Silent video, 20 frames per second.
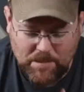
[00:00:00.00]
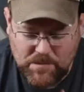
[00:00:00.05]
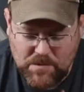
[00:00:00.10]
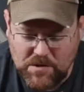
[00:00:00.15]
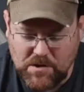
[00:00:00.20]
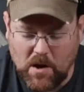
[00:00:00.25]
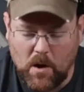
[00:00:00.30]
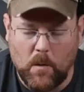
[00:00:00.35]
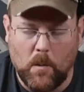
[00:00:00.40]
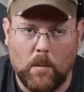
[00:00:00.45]

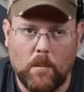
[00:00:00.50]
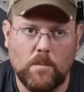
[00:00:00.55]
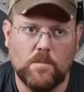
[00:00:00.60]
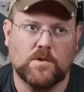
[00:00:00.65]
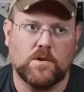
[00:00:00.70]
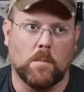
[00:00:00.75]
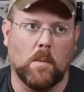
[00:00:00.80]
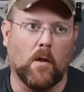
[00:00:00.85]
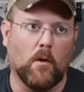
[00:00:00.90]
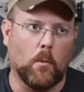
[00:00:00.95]
So
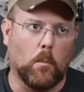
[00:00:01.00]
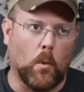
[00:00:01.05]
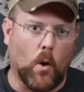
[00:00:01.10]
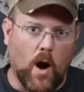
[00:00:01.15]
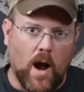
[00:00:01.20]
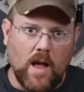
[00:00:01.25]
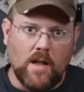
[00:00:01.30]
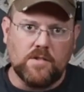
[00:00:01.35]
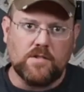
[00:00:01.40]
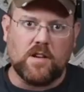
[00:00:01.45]
some other
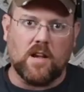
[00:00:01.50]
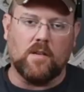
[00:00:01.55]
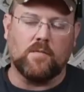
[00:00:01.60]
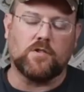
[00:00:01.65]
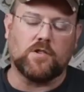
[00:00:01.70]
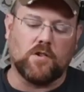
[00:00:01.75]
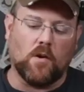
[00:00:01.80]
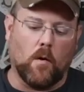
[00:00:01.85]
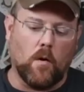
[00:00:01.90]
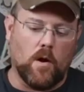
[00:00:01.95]
brands have
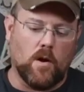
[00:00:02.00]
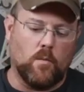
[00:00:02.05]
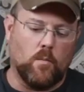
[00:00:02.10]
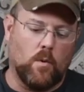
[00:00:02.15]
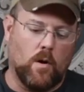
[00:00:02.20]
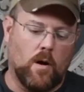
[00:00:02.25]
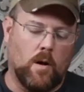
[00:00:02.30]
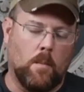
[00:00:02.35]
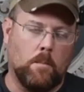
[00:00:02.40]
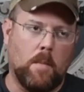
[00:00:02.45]
started
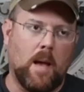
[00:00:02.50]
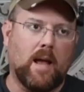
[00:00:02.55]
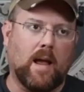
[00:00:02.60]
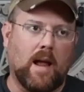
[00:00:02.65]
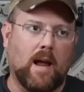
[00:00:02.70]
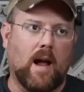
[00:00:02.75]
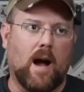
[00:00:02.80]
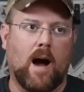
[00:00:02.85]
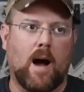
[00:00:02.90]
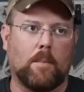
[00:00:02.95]

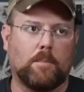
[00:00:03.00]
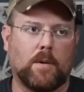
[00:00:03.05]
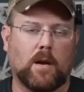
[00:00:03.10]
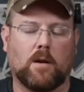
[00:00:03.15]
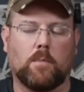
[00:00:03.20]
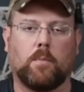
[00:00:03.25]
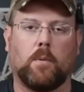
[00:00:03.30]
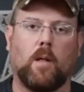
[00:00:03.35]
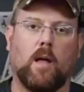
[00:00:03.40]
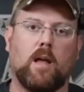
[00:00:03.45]
making
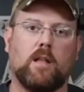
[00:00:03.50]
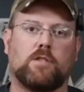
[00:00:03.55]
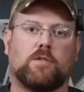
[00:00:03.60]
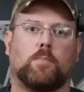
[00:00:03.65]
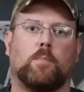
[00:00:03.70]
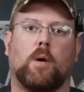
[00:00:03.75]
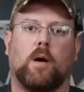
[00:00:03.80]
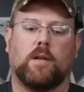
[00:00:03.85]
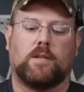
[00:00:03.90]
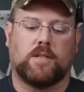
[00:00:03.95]
optic plates,
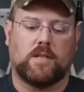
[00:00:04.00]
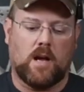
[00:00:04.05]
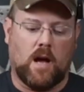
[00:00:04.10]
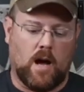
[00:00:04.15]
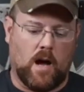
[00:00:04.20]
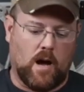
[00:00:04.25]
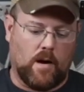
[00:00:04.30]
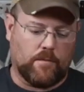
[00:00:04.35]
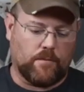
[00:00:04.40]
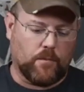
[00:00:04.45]
but
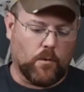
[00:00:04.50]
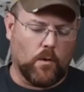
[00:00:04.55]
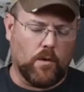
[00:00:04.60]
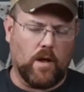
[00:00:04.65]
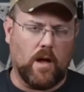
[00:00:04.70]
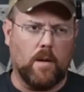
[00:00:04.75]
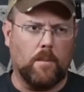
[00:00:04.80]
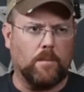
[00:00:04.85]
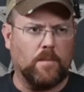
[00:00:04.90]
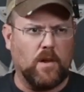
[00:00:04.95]
for
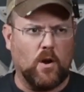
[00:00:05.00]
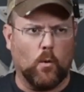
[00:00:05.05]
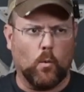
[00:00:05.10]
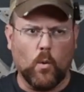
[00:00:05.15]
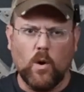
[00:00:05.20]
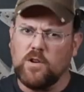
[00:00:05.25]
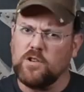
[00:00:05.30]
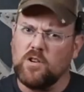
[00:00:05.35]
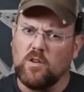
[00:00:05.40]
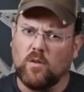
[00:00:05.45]
the
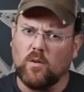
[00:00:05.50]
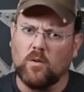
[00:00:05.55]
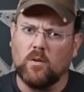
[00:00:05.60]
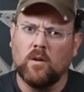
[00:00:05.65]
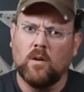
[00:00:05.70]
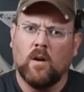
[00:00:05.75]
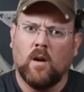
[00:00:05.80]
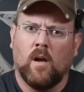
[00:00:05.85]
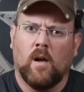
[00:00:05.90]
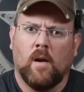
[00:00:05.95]
original
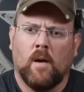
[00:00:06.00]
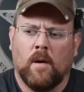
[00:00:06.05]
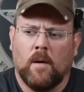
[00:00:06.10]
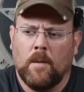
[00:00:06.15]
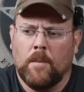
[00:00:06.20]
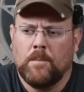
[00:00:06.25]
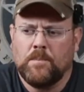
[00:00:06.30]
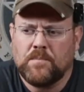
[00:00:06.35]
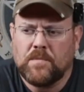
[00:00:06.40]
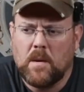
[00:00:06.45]

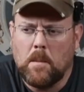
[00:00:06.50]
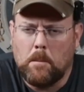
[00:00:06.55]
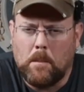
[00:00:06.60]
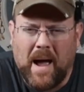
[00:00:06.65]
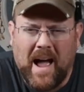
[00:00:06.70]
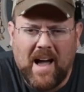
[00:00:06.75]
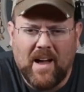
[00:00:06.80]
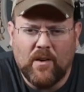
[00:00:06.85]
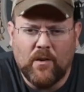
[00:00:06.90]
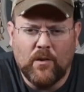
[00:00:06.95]

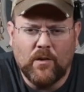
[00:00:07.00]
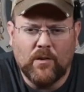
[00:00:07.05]
pattern